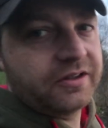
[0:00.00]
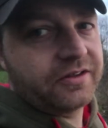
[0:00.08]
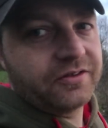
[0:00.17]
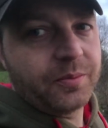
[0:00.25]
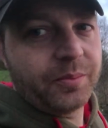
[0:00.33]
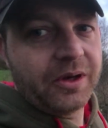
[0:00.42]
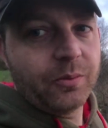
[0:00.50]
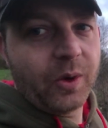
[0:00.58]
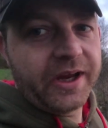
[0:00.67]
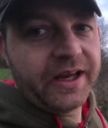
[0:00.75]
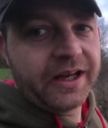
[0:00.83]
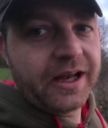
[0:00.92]
it's a
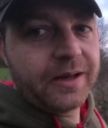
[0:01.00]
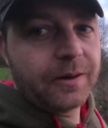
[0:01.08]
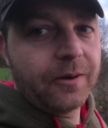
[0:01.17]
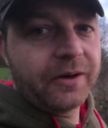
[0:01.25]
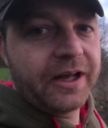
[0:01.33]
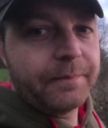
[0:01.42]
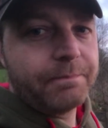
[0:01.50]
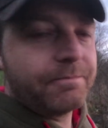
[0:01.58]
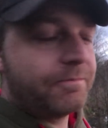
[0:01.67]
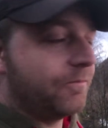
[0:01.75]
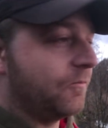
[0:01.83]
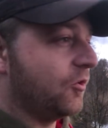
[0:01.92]
waiting game now, isn't it? Do
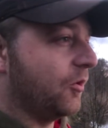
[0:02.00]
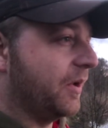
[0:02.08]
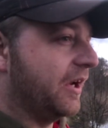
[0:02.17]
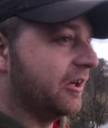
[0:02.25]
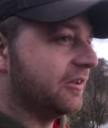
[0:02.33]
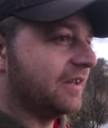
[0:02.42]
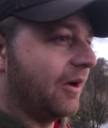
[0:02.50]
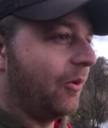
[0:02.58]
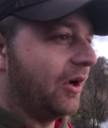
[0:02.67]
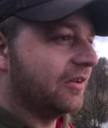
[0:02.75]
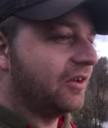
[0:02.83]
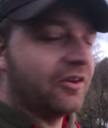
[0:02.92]
you know what I mean? I doubt
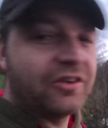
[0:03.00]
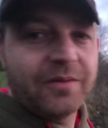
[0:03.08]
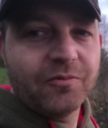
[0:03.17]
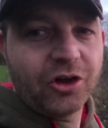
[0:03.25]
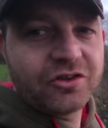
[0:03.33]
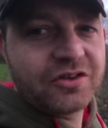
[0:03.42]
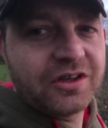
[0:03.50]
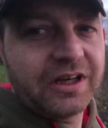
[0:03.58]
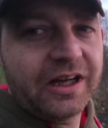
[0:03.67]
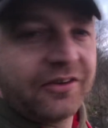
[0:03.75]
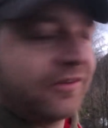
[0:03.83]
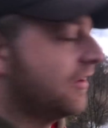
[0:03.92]
I'll touch them rods
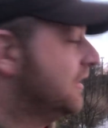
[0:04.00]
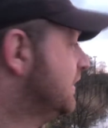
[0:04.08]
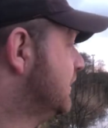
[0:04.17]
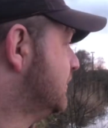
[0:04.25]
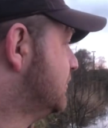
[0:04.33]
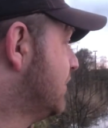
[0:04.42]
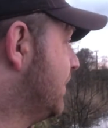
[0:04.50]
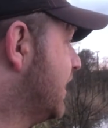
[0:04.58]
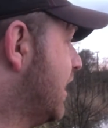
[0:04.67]
unless something